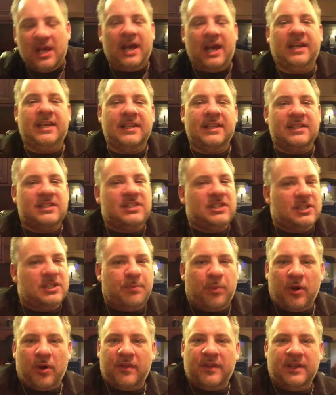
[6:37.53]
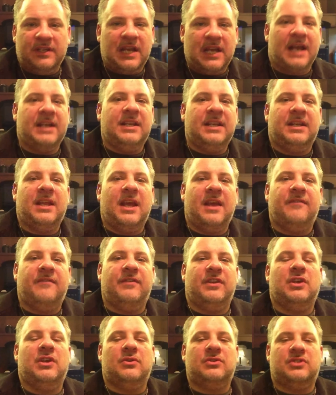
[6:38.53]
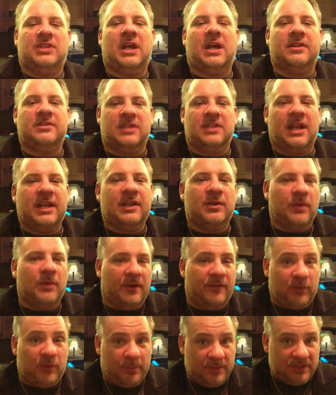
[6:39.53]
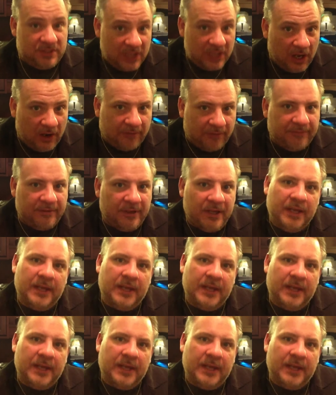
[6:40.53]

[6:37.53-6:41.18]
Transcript: Again, this is just part of the 90-day video challenge that I created for myself